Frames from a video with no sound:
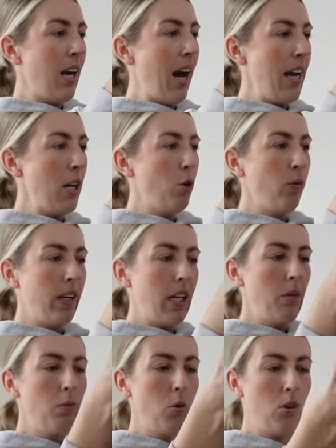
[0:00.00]
a
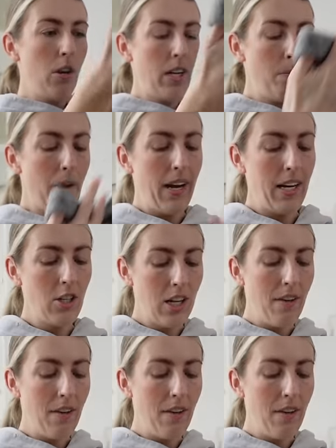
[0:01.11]
cream or like a beige.